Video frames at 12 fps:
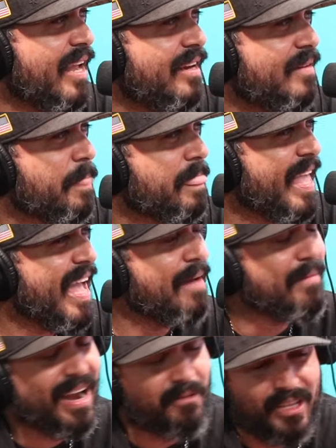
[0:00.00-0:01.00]
The first one. Yeah,
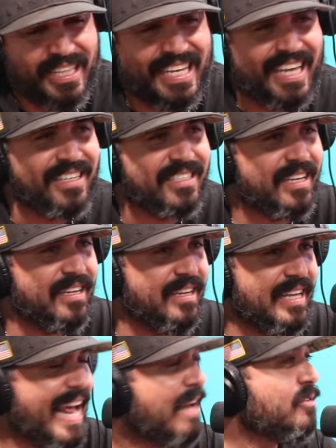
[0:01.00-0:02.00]
I'm not really into,
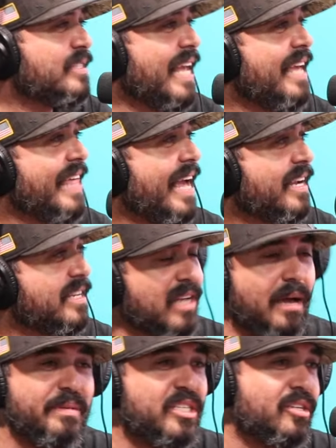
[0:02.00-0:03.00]
and I don't say that because
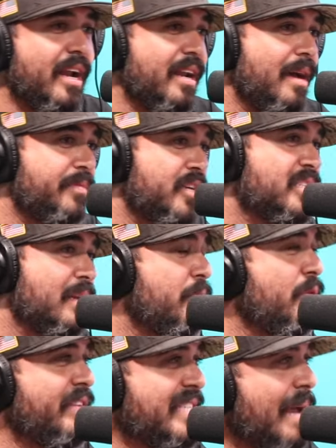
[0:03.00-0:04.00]
I'll be straight up. There's some
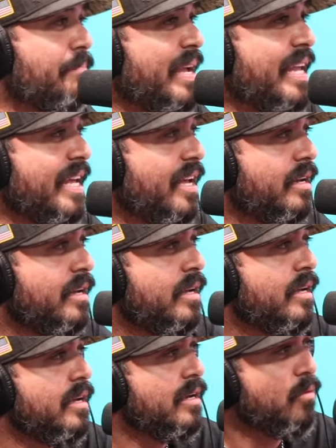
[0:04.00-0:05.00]
movies I've been in
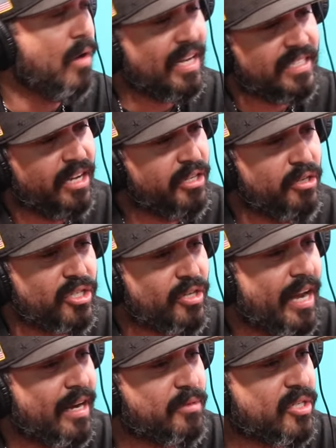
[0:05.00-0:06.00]
where I'll tell you
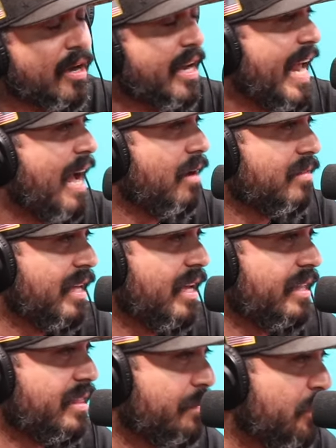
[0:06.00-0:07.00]
straight up, straight out
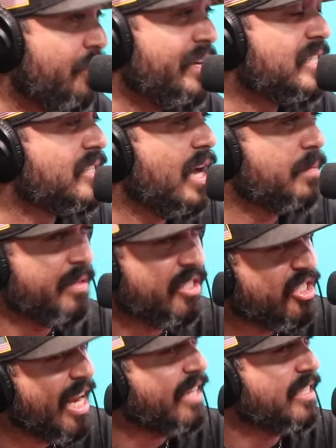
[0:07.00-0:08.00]
that the movie sucked, but
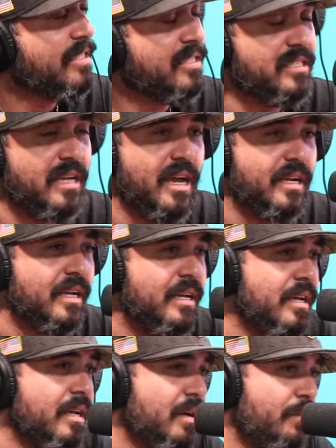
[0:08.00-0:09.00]
the check didn't suck.
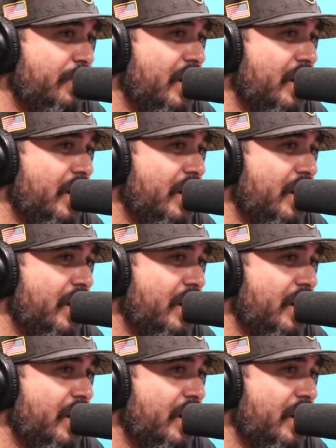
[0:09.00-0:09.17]
Yeah, yeah.